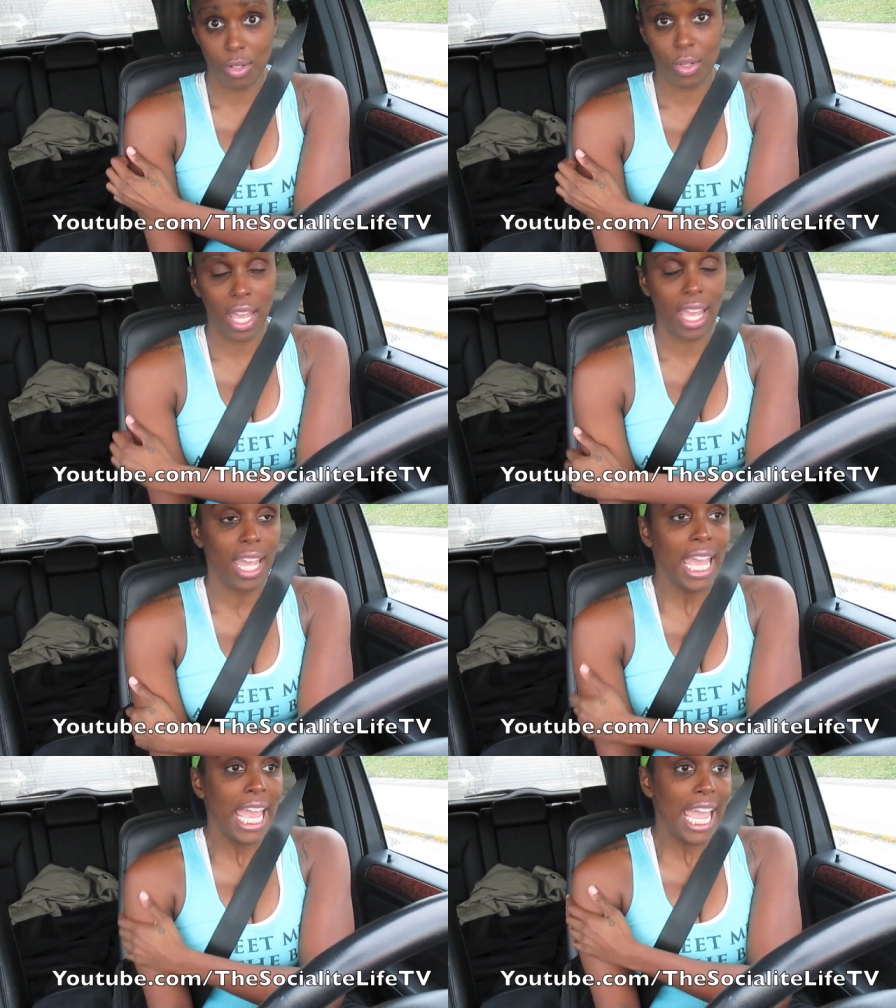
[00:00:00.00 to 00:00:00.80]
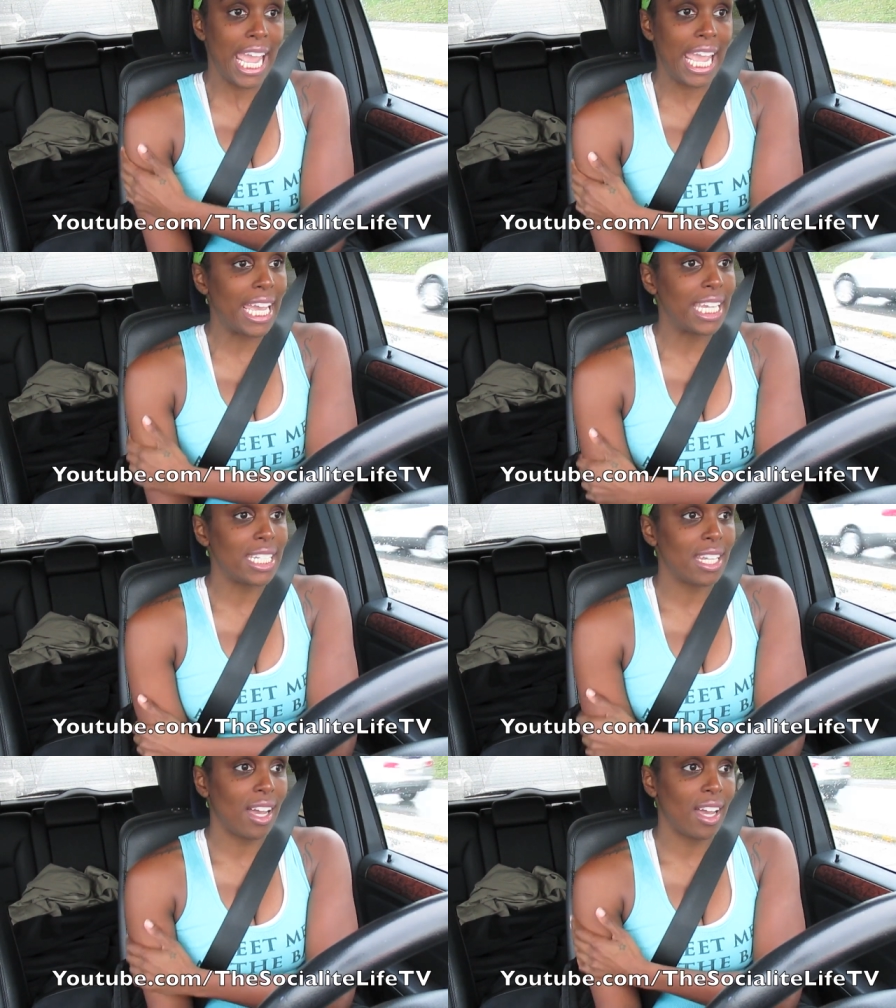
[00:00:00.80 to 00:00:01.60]
okay?
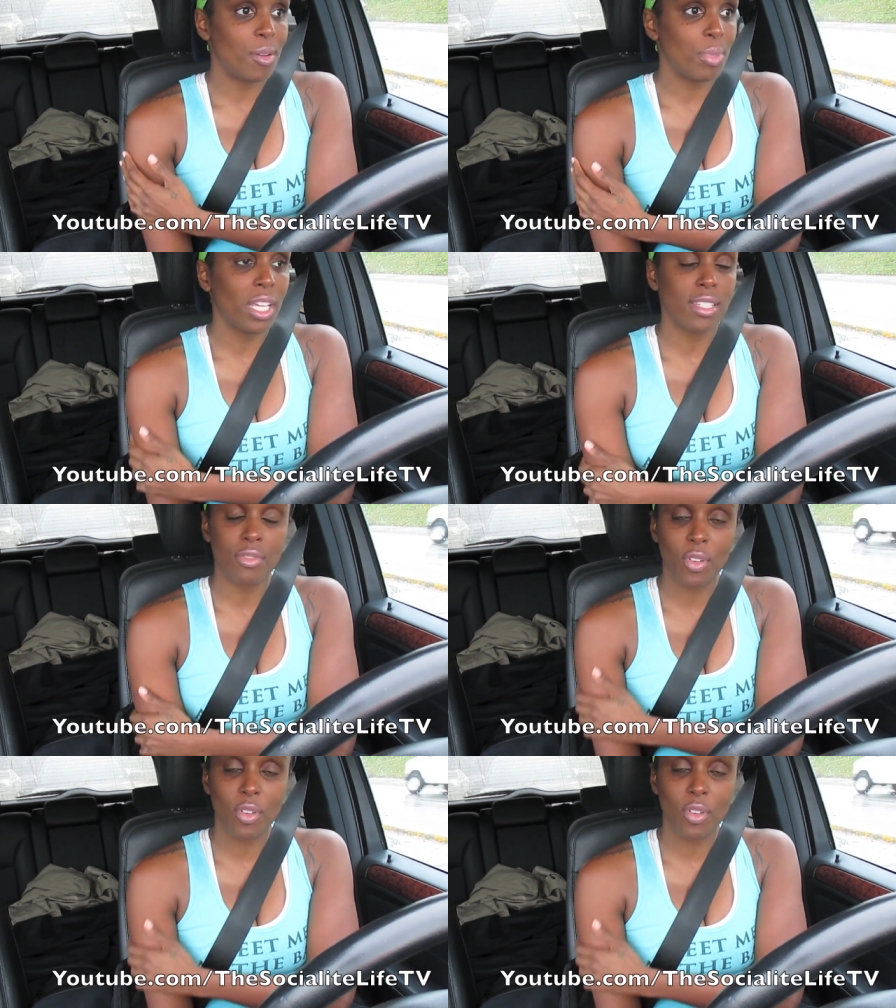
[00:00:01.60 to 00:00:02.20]
And uh, because the